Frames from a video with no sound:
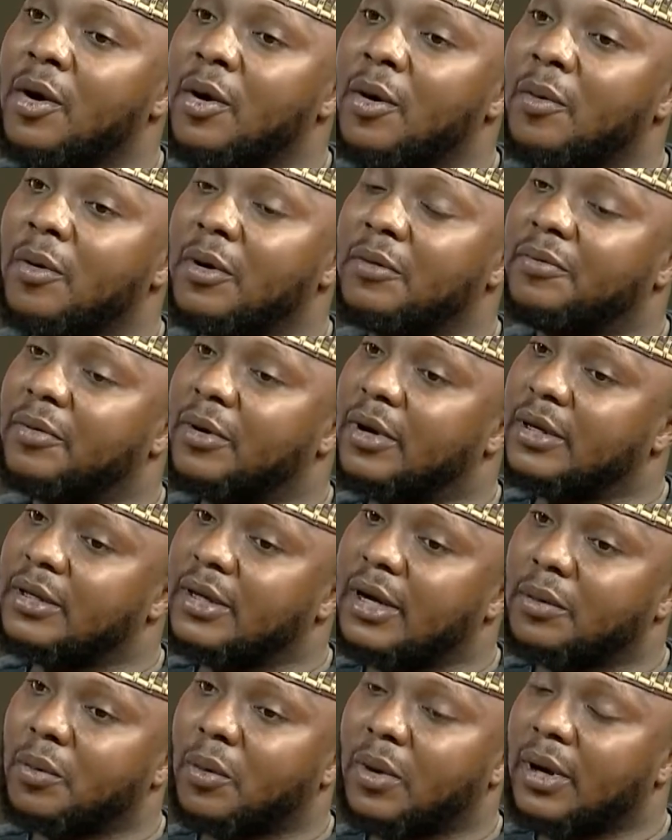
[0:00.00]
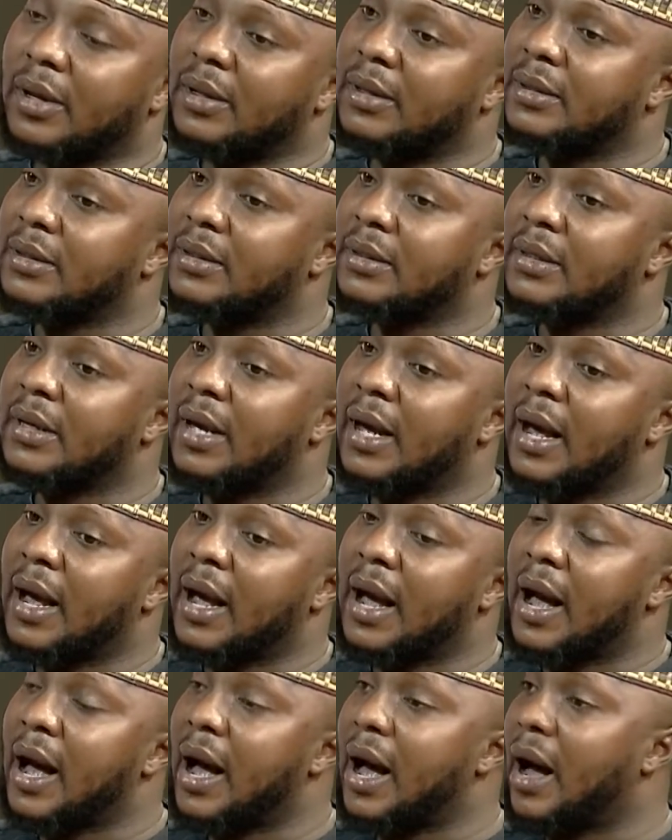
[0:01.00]
we felt that, well,
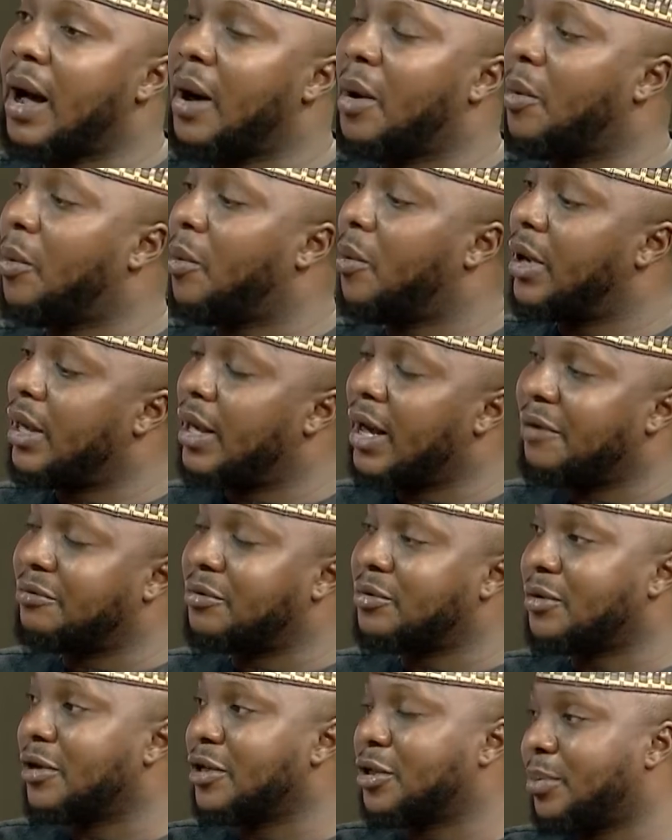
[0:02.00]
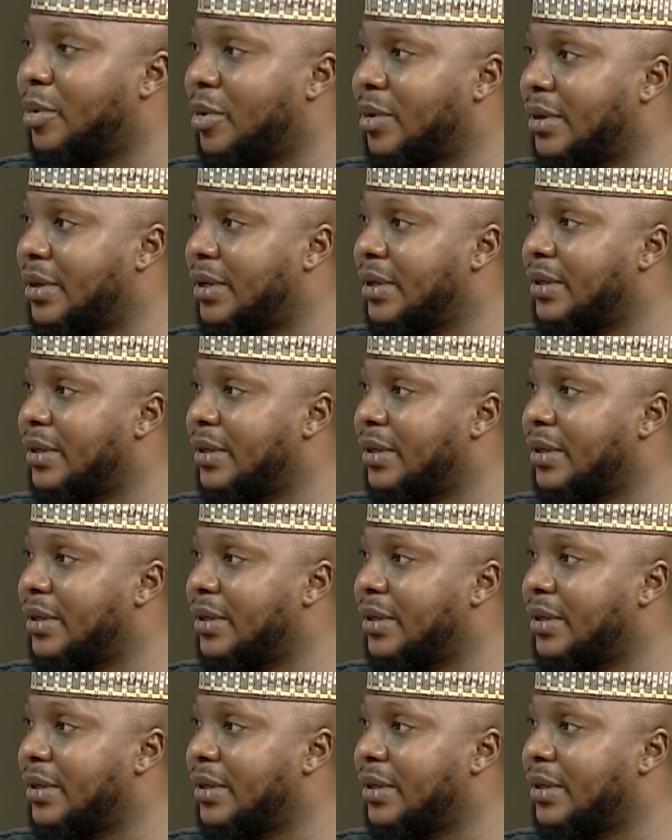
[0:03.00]
we have to respond